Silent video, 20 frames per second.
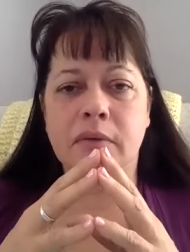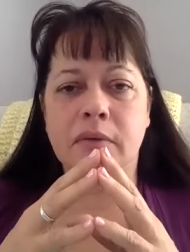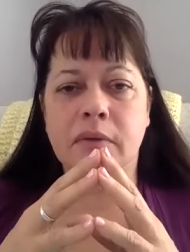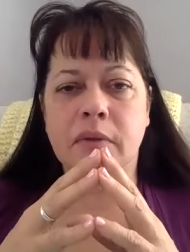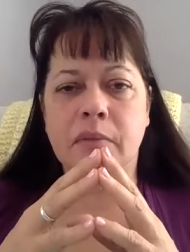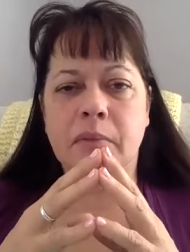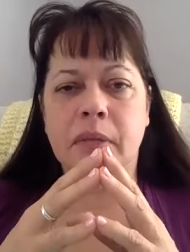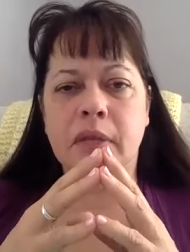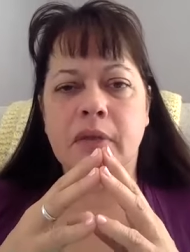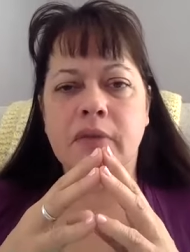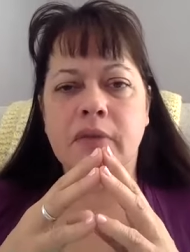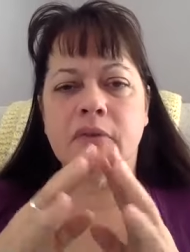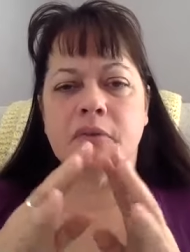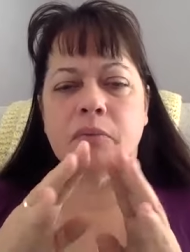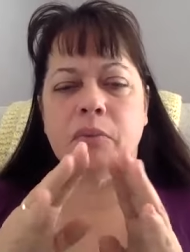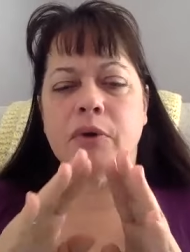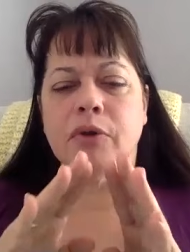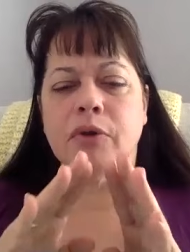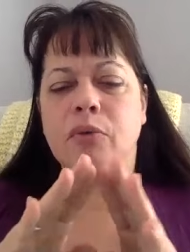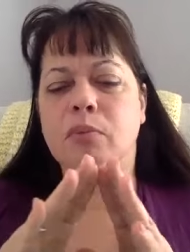the
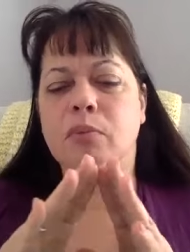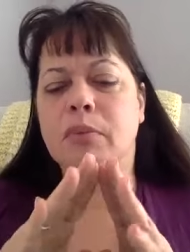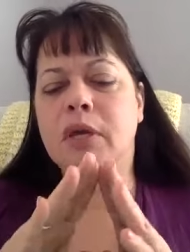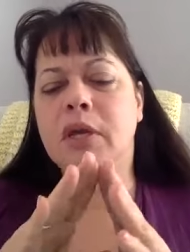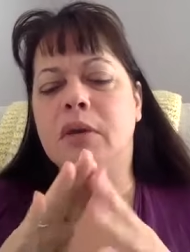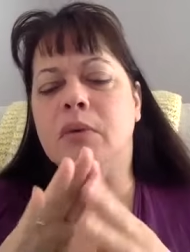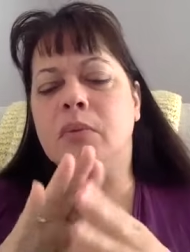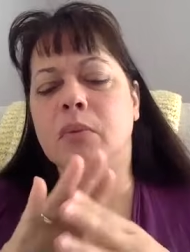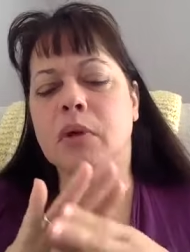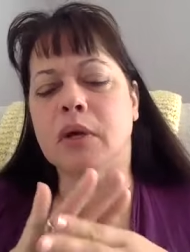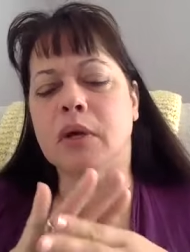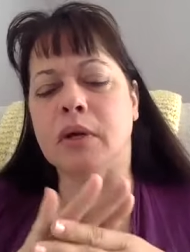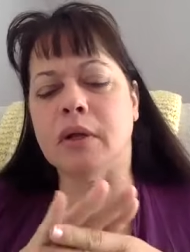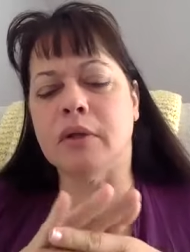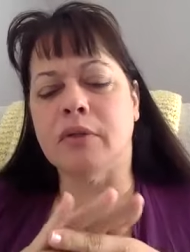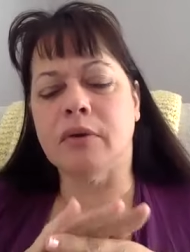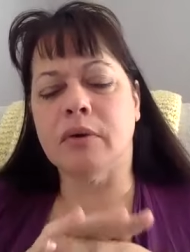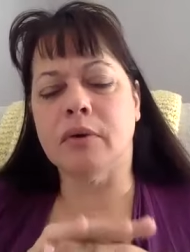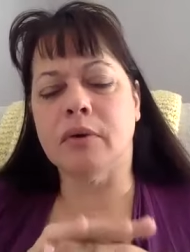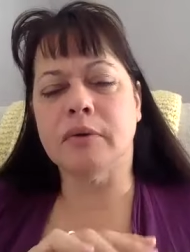places where you meet one
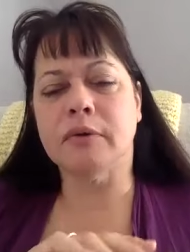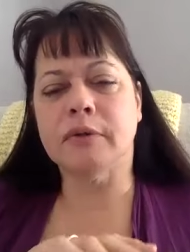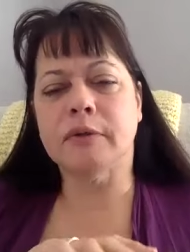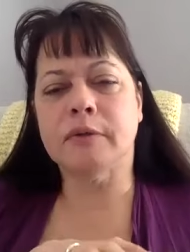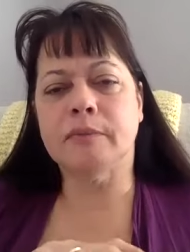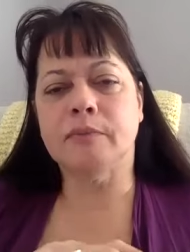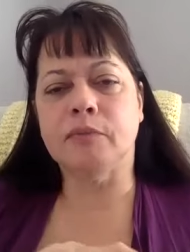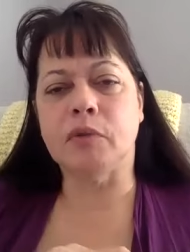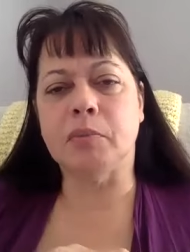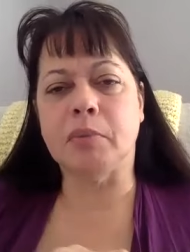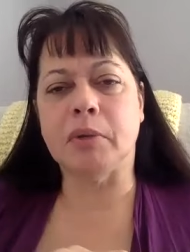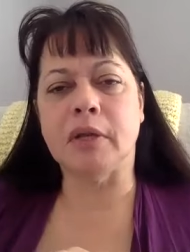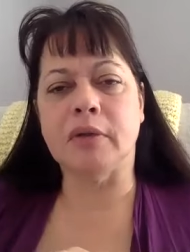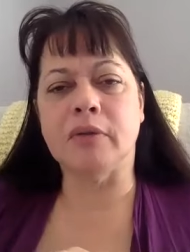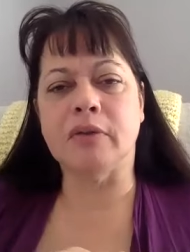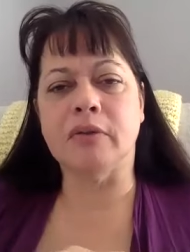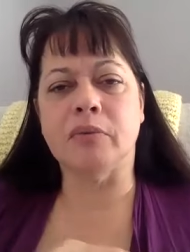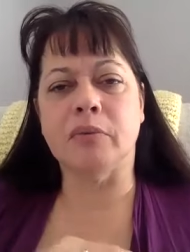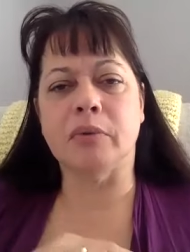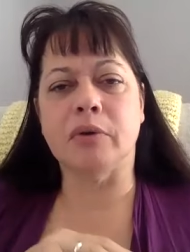another, the
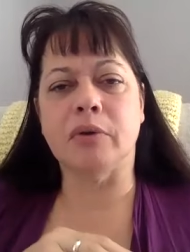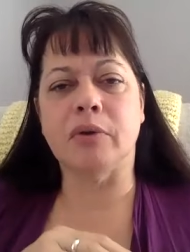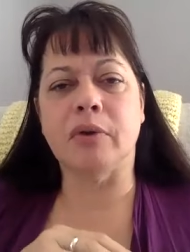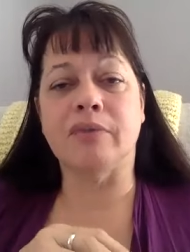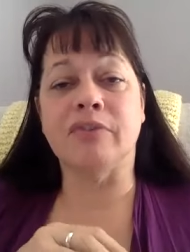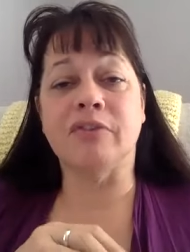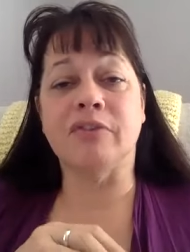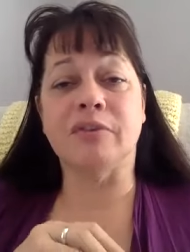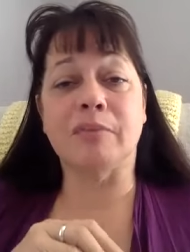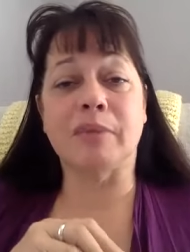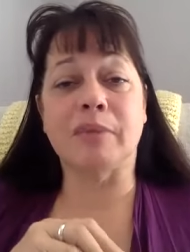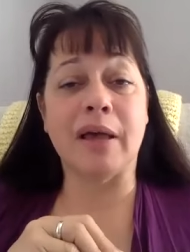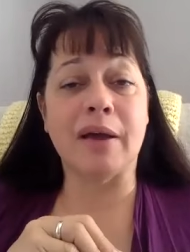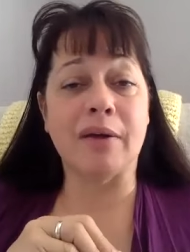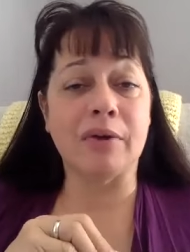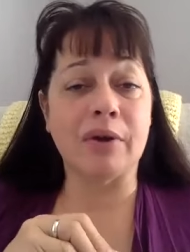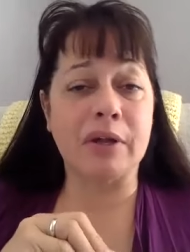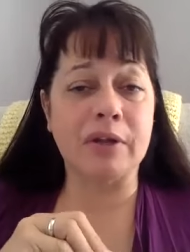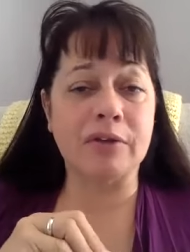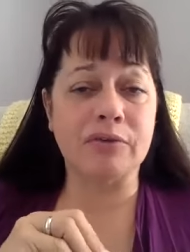places where you have
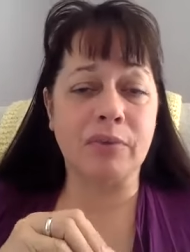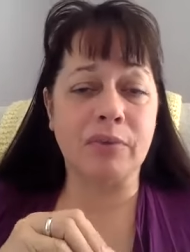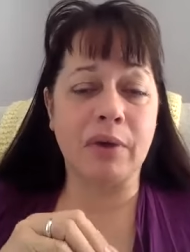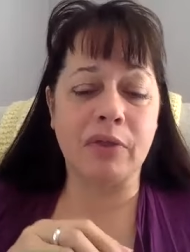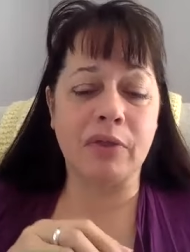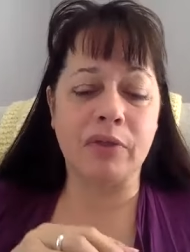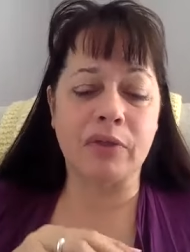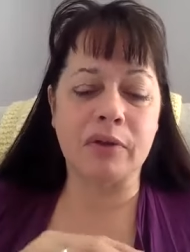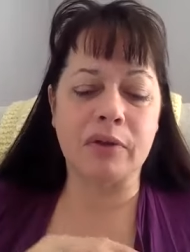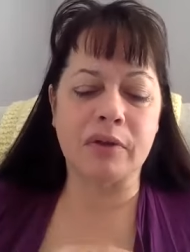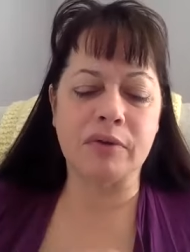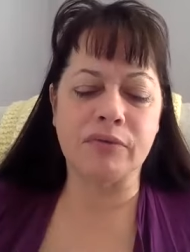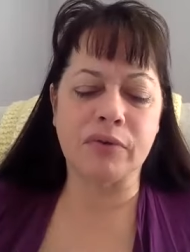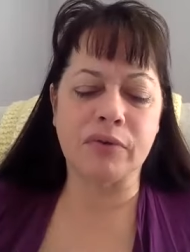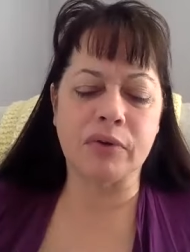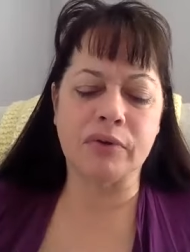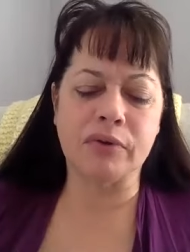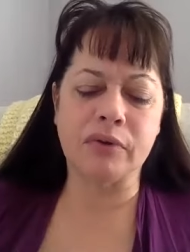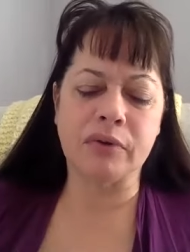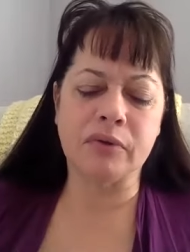similarities rather than
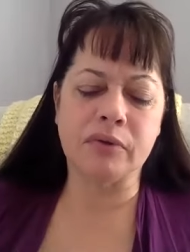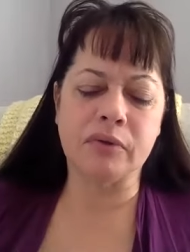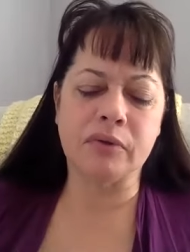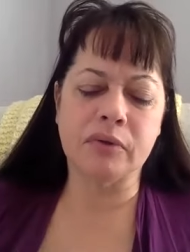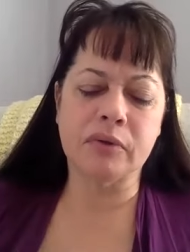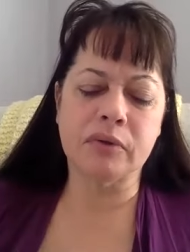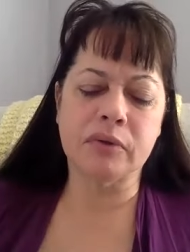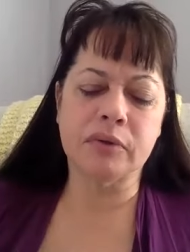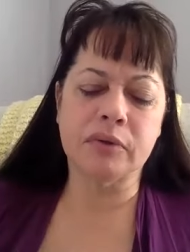differences.